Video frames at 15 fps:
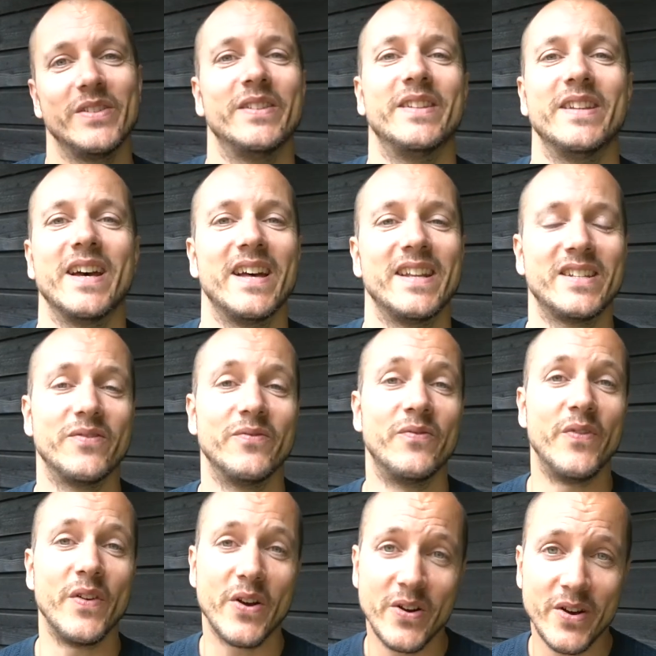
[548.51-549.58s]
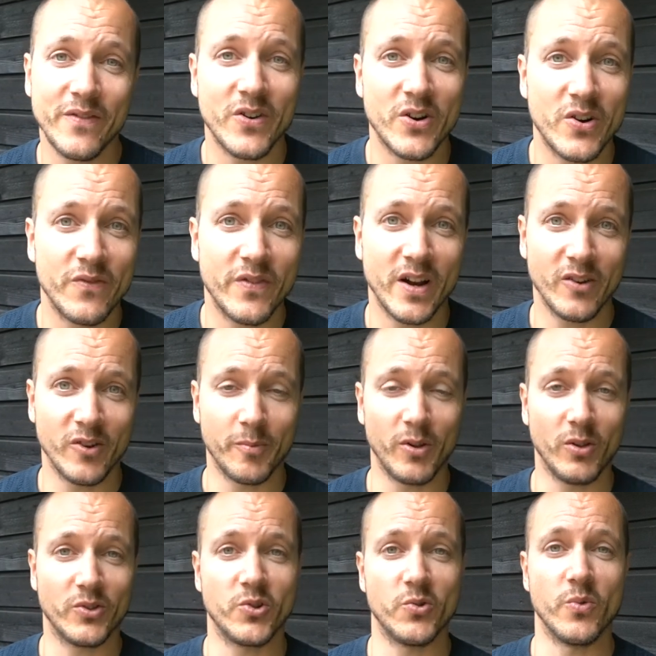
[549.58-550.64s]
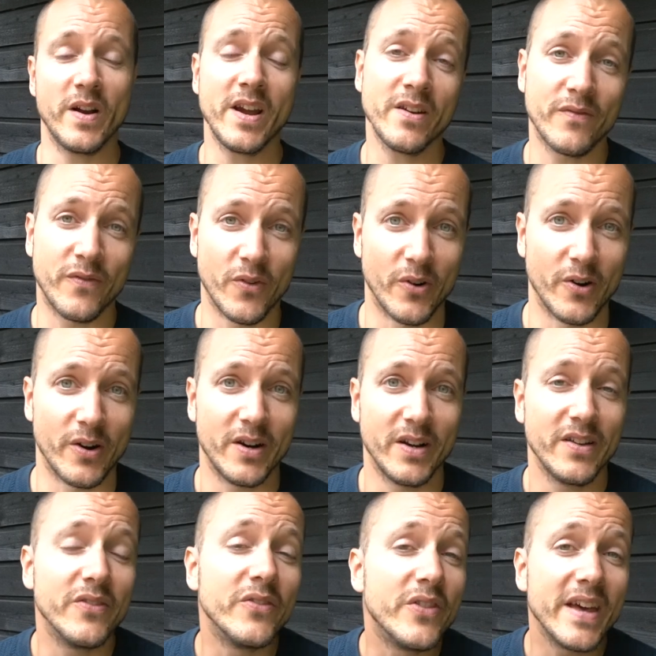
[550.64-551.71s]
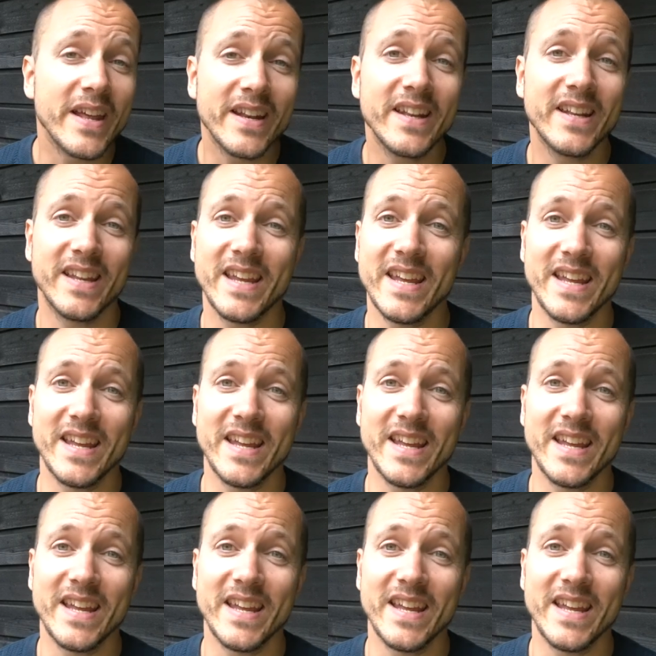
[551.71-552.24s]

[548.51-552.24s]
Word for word: that's very very valuable to rank for then